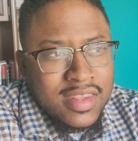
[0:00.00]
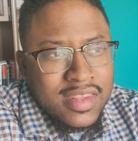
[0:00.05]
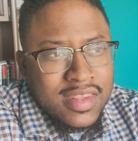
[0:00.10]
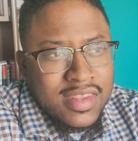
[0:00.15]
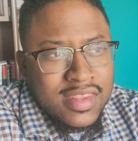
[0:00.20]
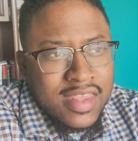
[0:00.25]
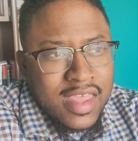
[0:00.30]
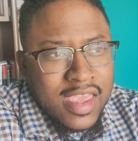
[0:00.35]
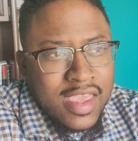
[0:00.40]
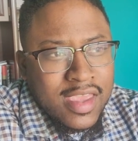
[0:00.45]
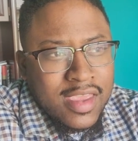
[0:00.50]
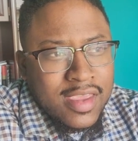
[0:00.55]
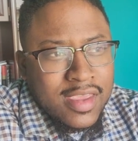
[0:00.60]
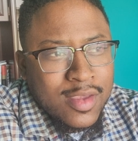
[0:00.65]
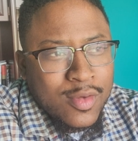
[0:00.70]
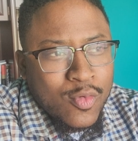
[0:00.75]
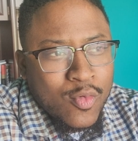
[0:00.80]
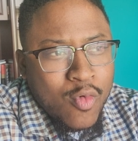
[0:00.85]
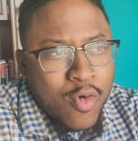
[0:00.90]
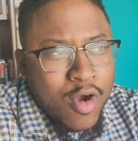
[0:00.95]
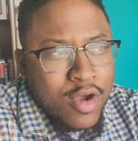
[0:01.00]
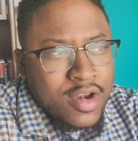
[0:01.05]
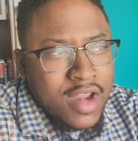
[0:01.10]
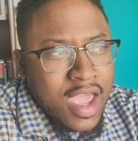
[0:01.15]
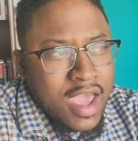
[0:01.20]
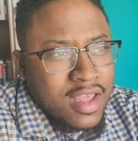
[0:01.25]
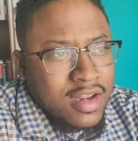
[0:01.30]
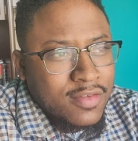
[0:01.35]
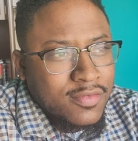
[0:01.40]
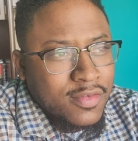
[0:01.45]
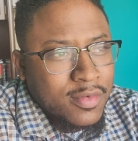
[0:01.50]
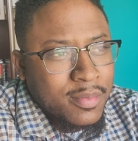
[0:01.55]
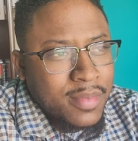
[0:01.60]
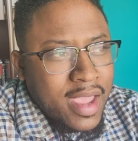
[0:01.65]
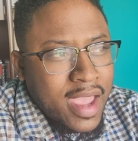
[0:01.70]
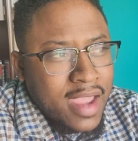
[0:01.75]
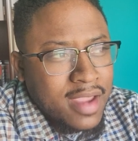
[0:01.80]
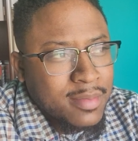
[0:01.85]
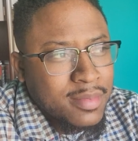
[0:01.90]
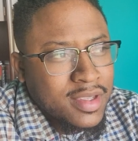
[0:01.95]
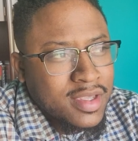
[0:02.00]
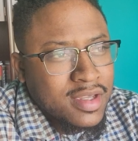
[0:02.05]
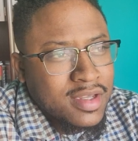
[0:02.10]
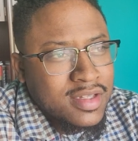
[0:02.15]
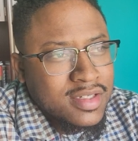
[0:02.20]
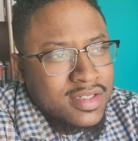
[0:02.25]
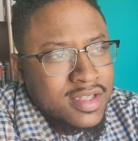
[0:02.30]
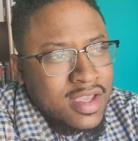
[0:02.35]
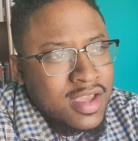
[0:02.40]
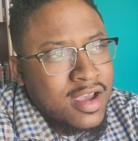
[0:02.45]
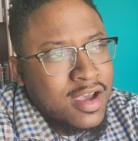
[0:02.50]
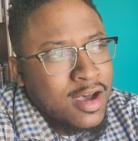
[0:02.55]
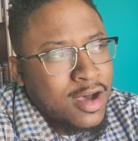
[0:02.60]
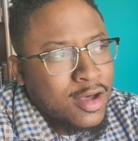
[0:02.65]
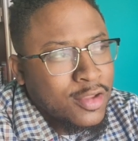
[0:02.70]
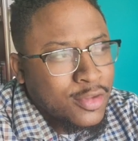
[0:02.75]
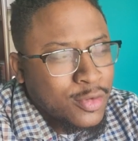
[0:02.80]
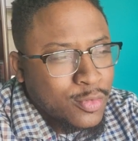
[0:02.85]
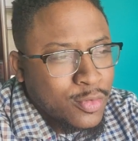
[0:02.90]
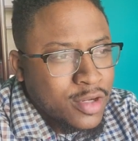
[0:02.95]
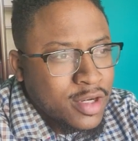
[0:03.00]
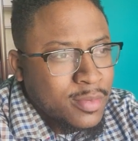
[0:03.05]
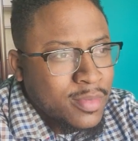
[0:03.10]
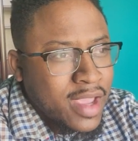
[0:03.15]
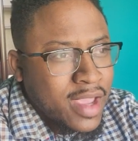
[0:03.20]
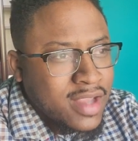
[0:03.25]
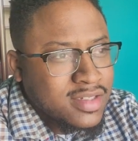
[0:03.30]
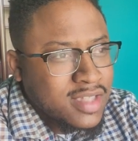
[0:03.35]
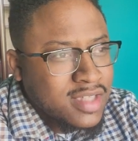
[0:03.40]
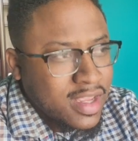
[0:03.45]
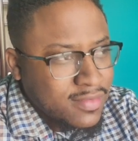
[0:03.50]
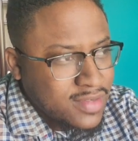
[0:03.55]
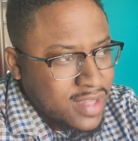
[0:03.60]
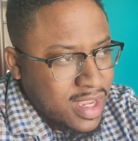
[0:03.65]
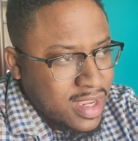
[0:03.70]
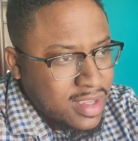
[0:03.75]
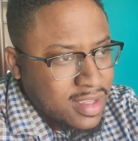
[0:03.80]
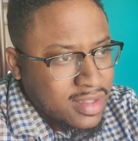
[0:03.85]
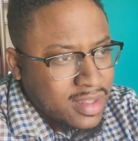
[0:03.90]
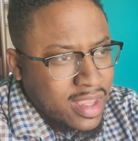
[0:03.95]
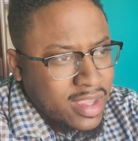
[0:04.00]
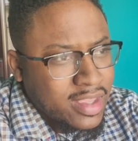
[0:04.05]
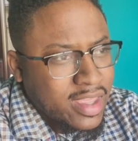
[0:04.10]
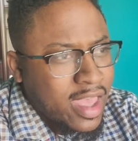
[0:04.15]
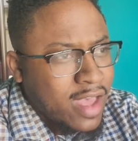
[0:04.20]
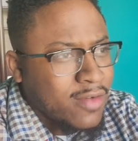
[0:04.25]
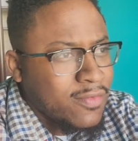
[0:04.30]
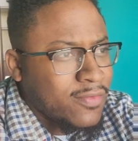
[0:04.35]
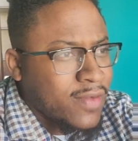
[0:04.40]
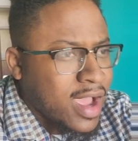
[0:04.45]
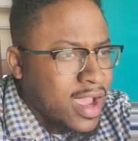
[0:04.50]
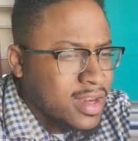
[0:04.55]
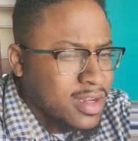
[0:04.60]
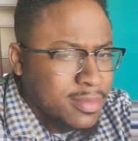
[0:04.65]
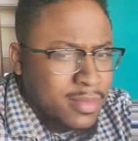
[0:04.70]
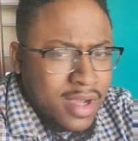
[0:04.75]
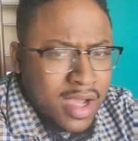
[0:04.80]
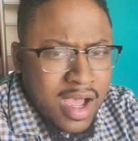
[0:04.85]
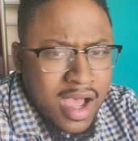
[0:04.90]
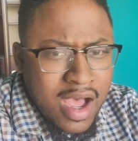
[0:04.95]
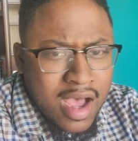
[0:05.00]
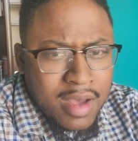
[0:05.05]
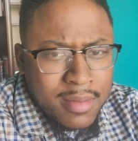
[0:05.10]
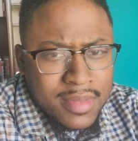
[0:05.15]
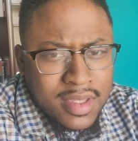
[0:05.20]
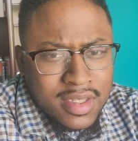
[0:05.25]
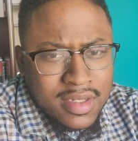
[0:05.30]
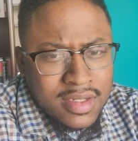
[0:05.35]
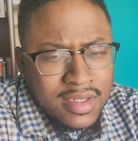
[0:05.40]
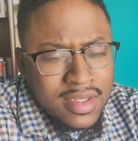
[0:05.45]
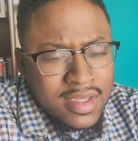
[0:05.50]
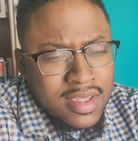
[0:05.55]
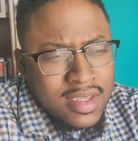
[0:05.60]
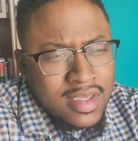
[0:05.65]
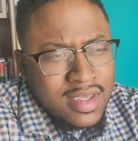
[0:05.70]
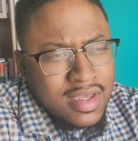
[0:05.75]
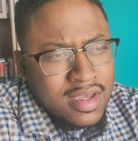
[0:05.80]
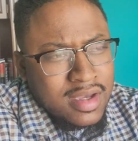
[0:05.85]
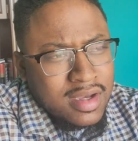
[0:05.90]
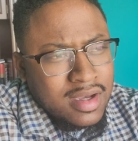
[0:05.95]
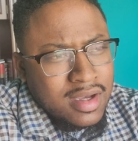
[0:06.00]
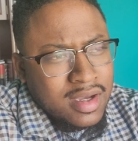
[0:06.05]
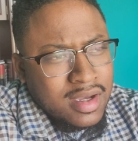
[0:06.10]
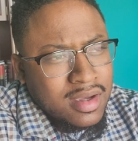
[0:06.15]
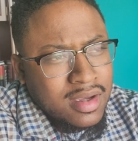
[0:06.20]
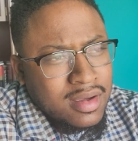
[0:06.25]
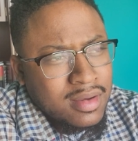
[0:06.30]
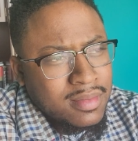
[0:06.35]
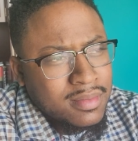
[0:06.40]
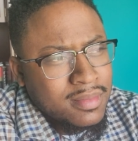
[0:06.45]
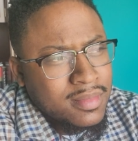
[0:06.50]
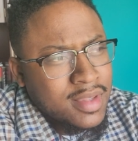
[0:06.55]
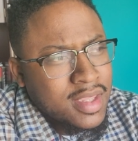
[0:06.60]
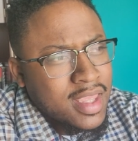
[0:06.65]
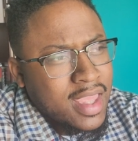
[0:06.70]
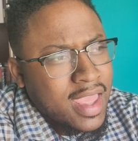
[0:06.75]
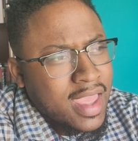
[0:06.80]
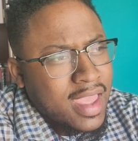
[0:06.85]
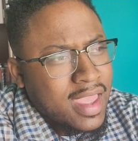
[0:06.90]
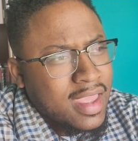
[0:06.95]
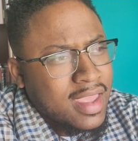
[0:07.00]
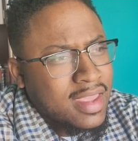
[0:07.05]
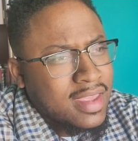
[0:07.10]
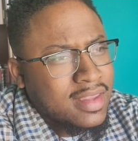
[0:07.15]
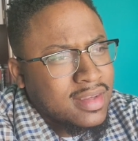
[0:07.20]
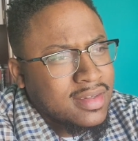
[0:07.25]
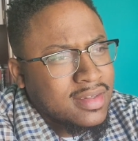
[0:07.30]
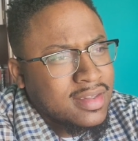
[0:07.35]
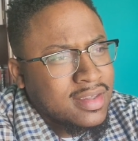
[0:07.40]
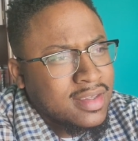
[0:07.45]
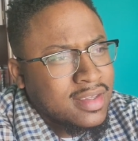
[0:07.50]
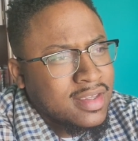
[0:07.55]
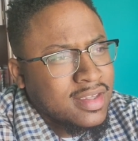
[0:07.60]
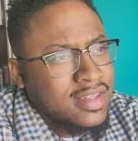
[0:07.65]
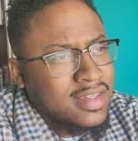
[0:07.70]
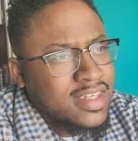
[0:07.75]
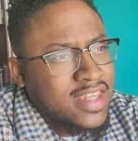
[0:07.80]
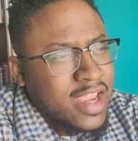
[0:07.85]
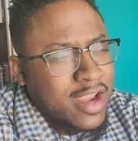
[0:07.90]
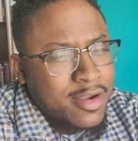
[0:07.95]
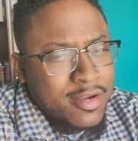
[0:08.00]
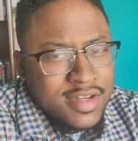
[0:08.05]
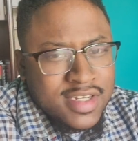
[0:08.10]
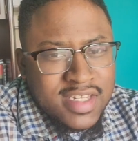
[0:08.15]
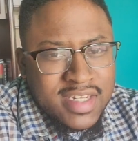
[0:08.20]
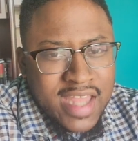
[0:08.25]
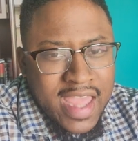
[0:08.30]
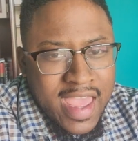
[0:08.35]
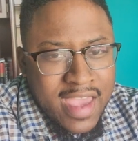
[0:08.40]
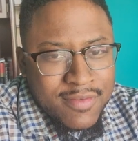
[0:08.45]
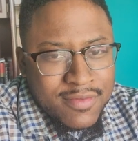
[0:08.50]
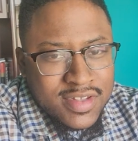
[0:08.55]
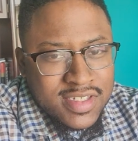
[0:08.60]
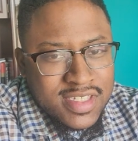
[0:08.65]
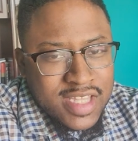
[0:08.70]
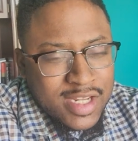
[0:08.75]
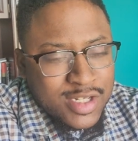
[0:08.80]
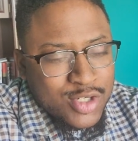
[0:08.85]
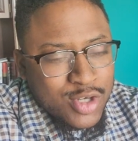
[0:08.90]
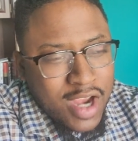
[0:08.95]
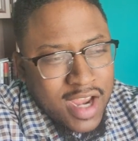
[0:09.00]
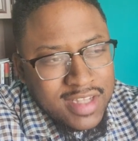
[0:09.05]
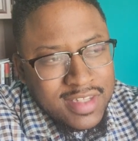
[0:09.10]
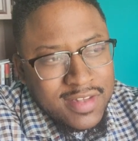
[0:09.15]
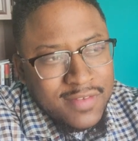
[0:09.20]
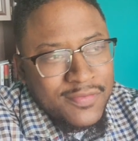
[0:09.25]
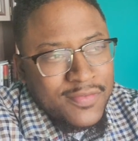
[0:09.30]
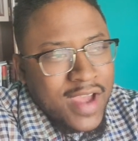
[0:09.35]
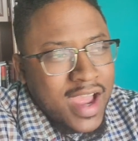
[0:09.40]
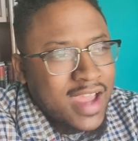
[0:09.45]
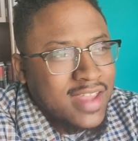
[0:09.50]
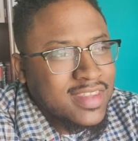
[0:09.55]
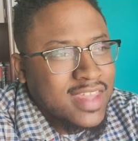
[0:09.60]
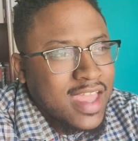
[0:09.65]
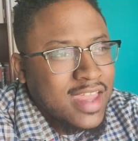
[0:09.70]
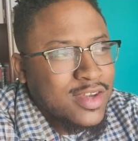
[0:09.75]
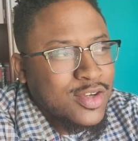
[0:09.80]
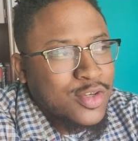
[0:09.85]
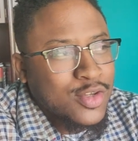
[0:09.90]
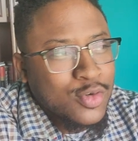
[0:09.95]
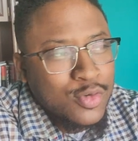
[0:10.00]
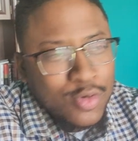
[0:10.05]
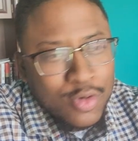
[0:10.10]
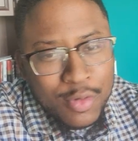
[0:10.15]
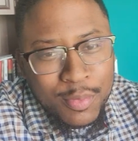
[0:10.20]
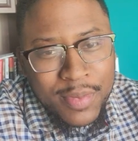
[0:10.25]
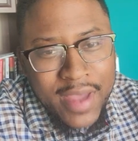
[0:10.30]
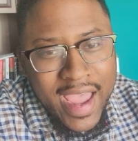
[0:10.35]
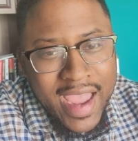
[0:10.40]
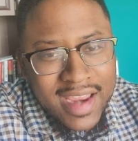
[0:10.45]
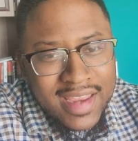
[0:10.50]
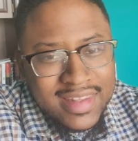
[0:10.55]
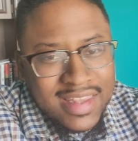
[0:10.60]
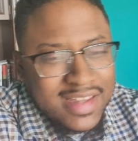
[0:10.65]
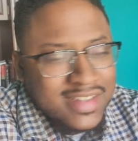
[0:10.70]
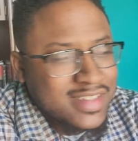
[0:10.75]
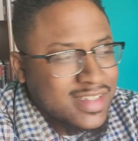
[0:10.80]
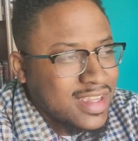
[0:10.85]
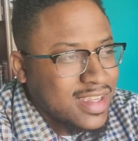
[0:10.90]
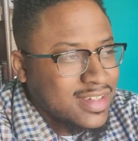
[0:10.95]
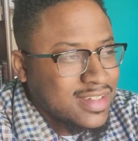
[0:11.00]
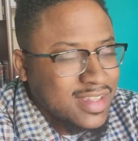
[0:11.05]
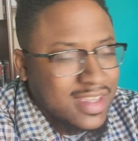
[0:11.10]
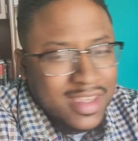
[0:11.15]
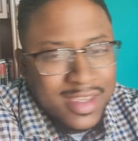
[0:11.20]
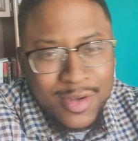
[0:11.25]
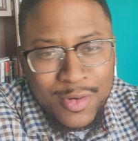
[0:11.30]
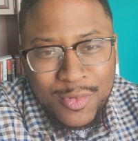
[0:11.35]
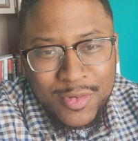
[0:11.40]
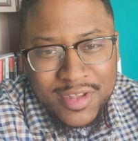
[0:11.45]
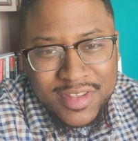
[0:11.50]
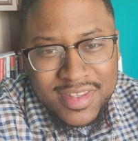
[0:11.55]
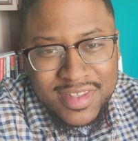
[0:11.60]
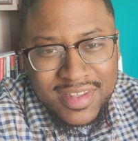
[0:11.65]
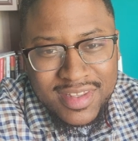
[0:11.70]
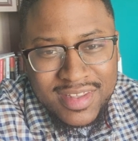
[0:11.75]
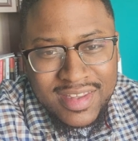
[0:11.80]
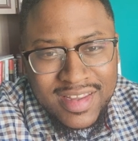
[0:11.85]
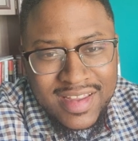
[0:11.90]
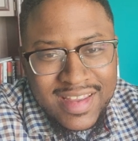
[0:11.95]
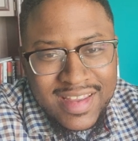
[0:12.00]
they want out of a back, because other running backs they've taken, like Kalfani Muhammad and Darrington Evans, they tried to find that dual back and they said to hell with it.